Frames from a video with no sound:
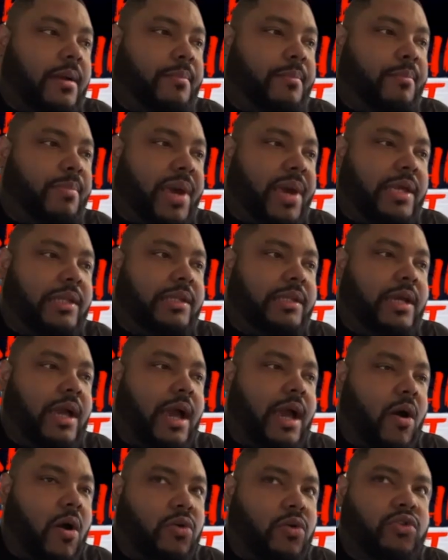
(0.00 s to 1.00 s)
Bayley
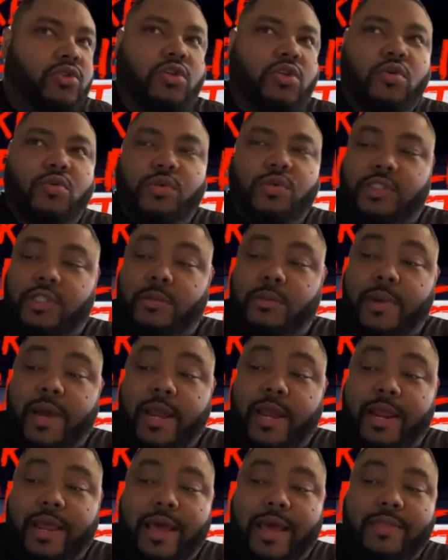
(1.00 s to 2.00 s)
also was
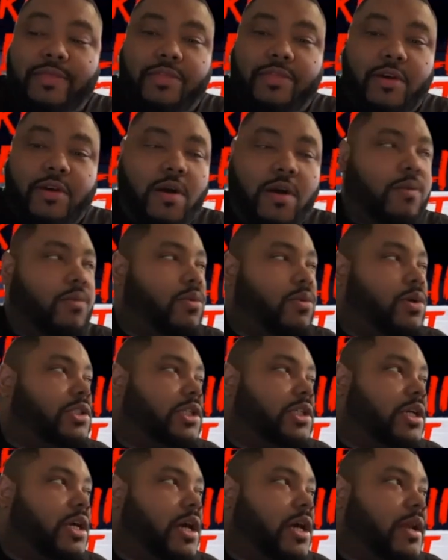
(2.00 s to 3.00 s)
somebody I thought was a
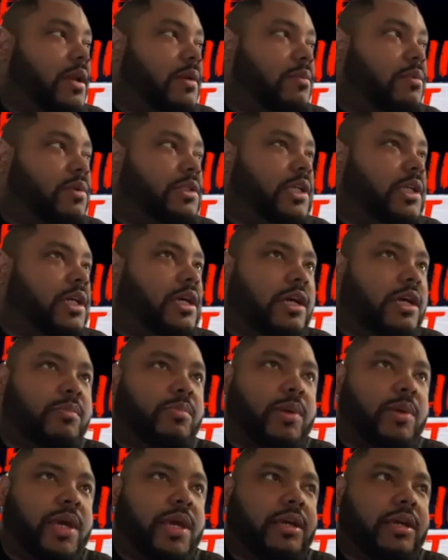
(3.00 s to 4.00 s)
good, was a good
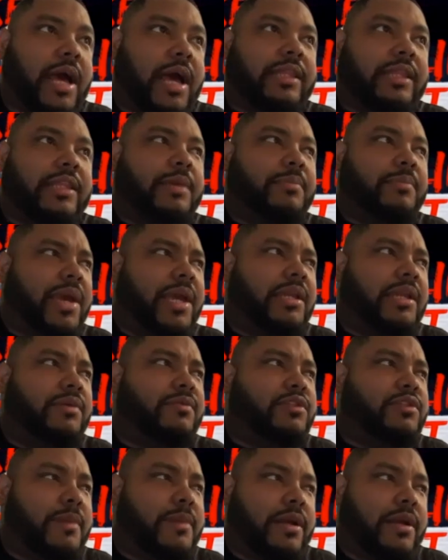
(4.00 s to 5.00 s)
pick. I think Bayley
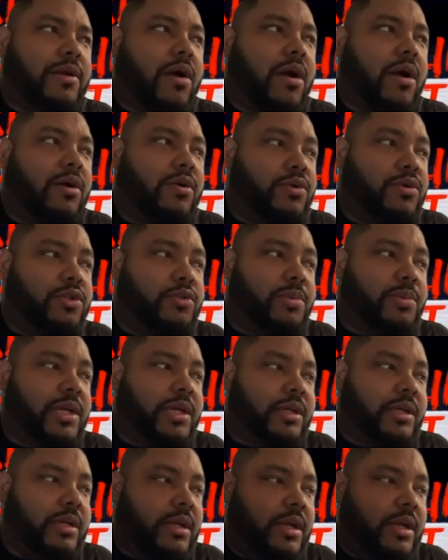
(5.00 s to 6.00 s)
was my dark horse pick
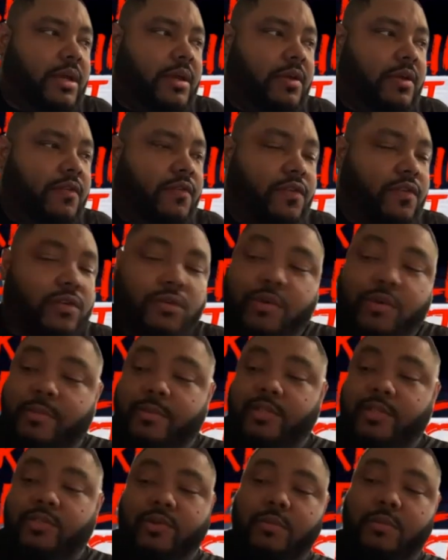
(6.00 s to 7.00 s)
for the
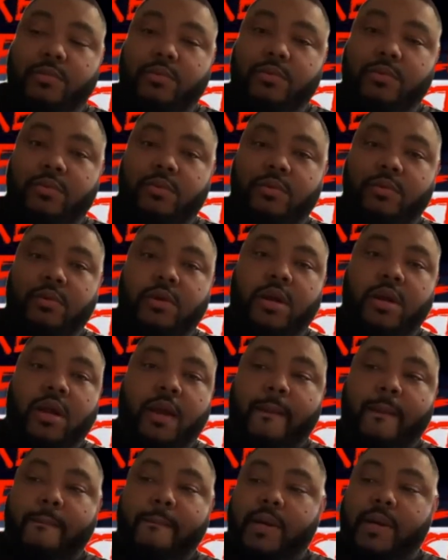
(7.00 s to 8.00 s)
women's Rumble,
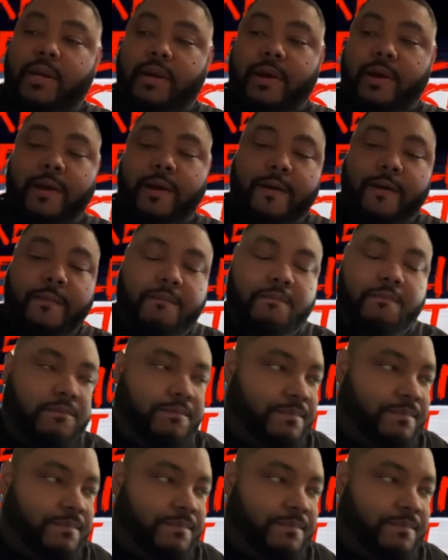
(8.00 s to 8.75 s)
but um,